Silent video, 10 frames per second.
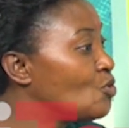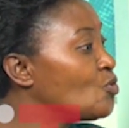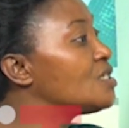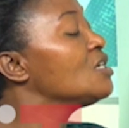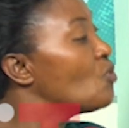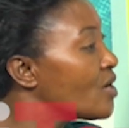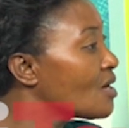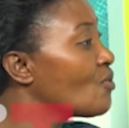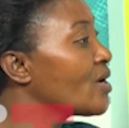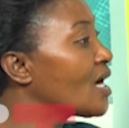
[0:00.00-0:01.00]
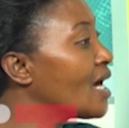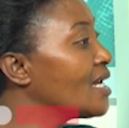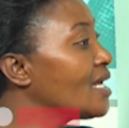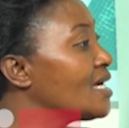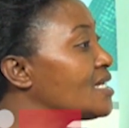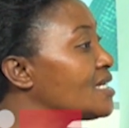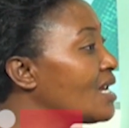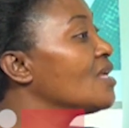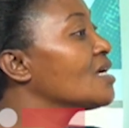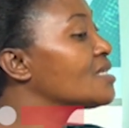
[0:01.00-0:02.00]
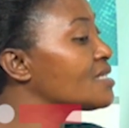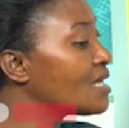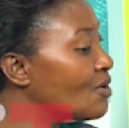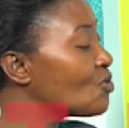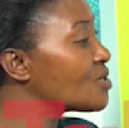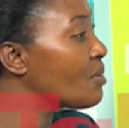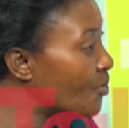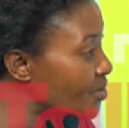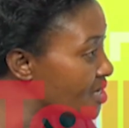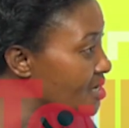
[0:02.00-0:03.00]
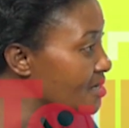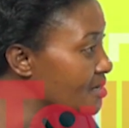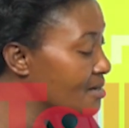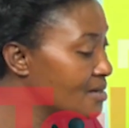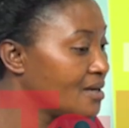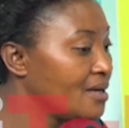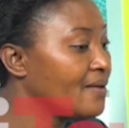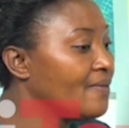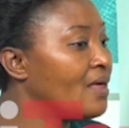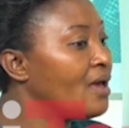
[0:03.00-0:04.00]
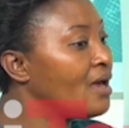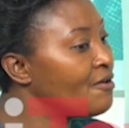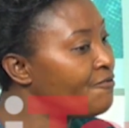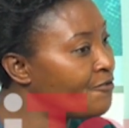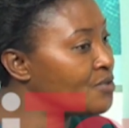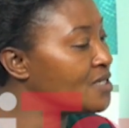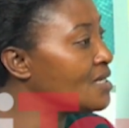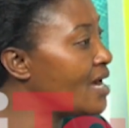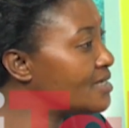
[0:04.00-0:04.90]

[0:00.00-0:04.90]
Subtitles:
to see whether we can get now the external support. The efforts in the